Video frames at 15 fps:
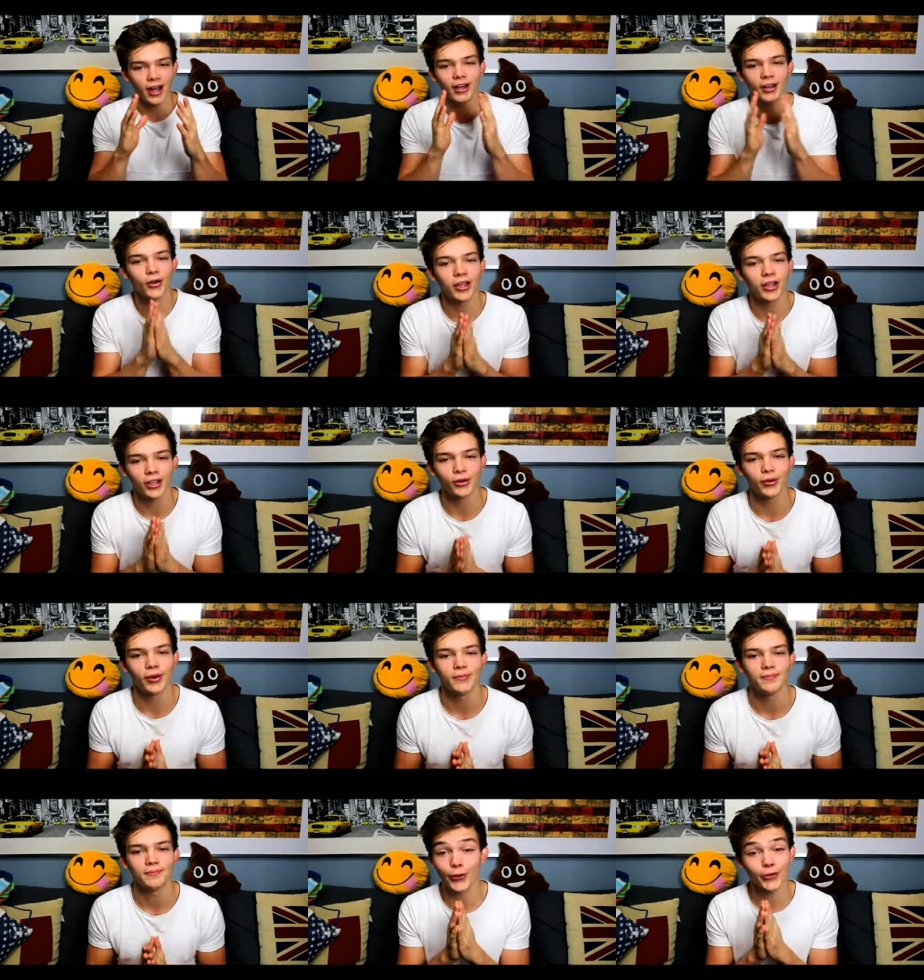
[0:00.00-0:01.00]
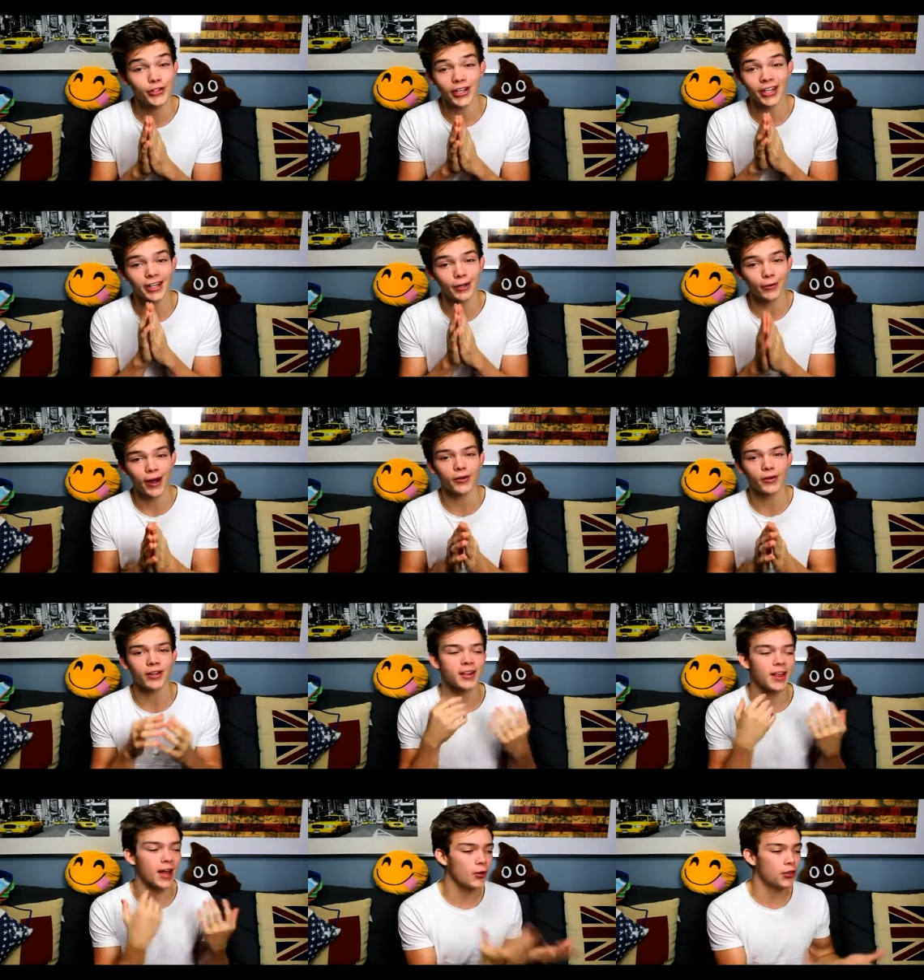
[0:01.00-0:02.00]
I know you can do it. No cheating
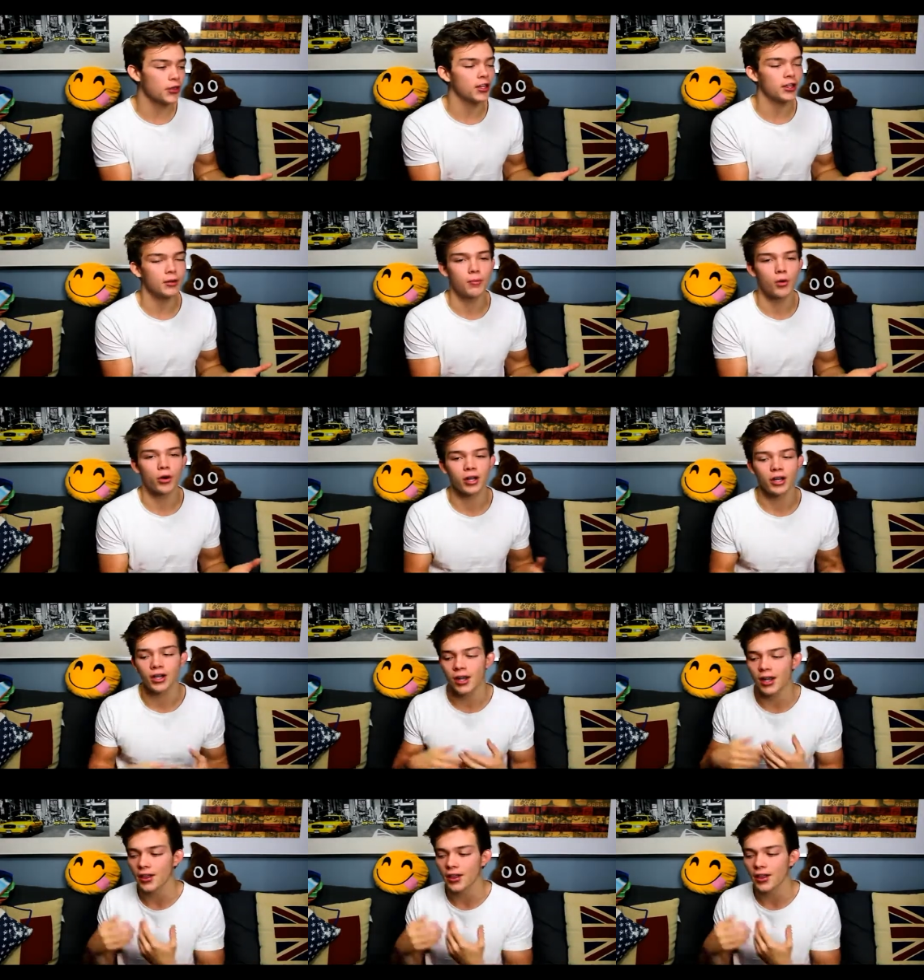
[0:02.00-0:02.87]
around, eat healthy in the morning,